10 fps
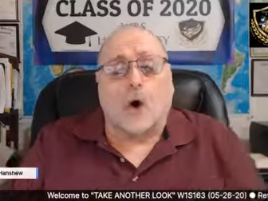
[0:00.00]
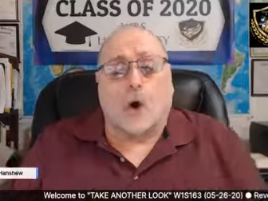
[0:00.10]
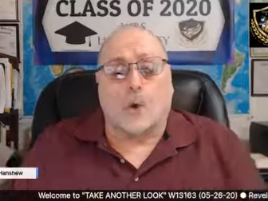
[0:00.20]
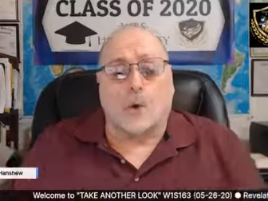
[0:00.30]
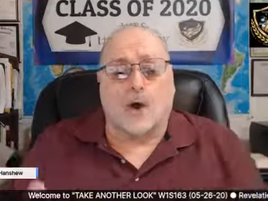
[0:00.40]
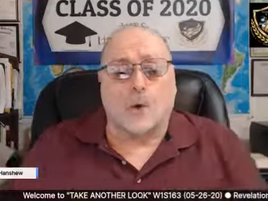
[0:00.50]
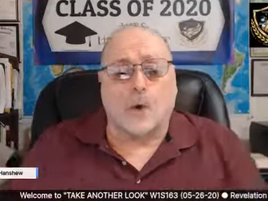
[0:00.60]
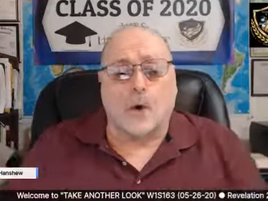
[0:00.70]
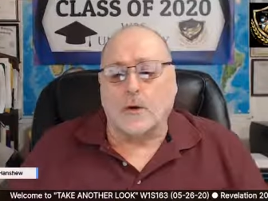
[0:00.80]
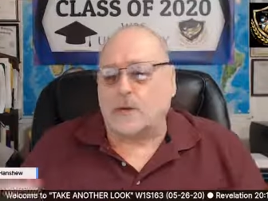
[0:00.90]
or whether
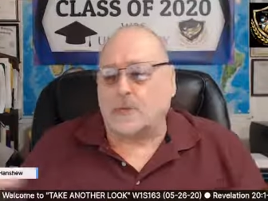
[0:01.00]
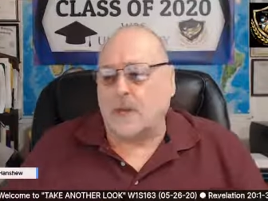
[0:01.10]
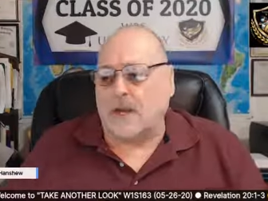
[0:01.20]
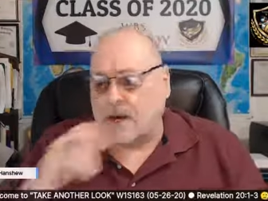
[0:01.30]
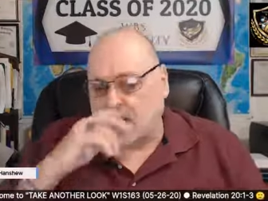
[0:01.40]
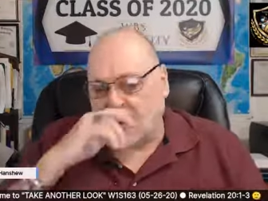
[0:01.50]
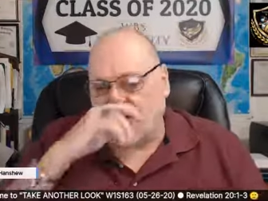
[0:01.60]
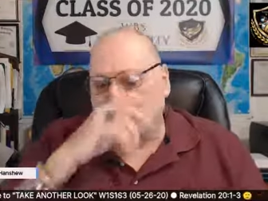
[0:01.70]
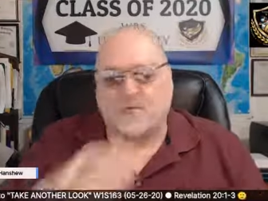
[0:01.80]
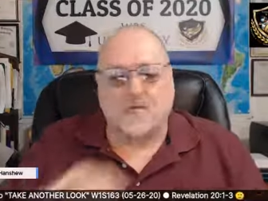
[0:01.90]
we're speaking to
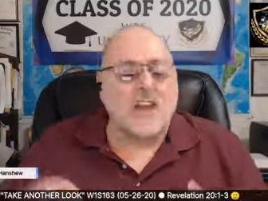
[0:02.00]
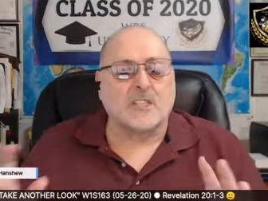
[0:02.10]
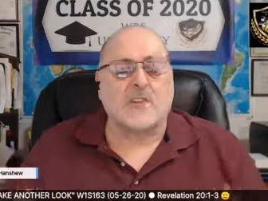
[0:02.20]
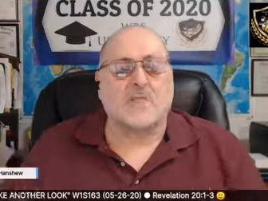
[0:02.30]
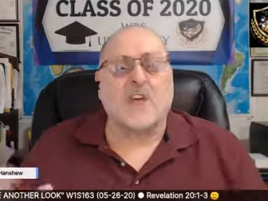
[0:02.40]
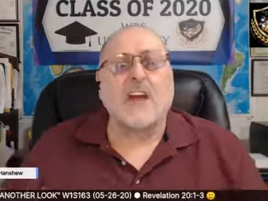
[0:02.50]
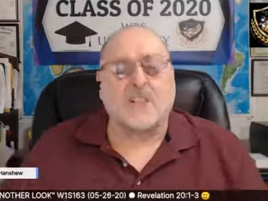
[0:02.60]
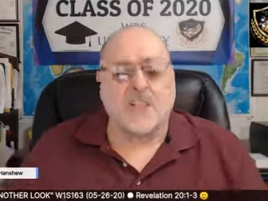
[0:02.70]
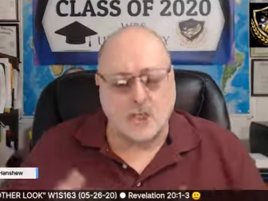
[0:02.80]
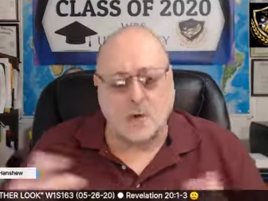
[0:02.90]
them face to
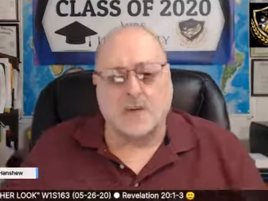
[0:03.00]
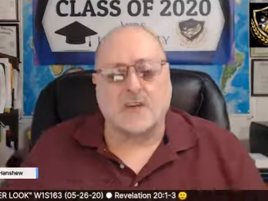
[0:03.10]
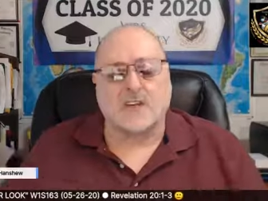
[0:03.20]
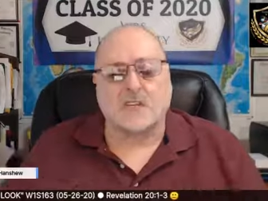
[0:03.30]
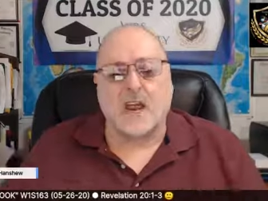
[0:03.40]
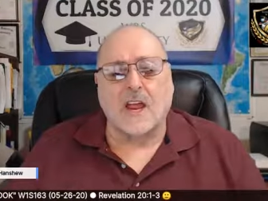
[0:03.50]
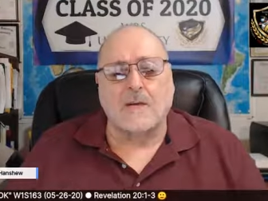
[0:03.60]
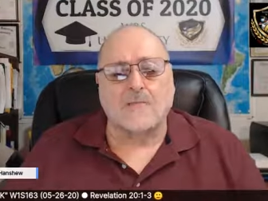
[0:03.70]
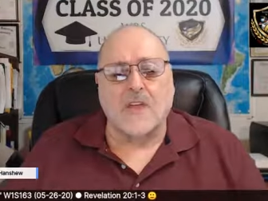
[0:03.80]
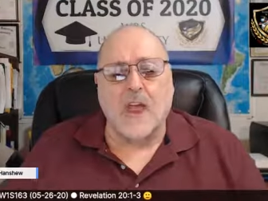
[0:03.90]
face and doing the
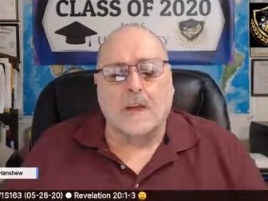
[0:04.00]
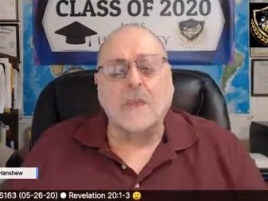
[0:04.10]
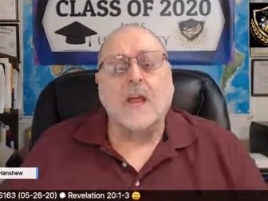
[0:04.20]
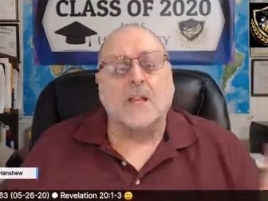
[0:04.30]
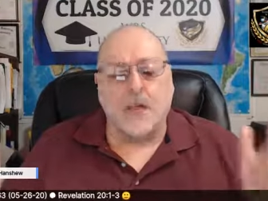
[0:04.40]
same thing thing.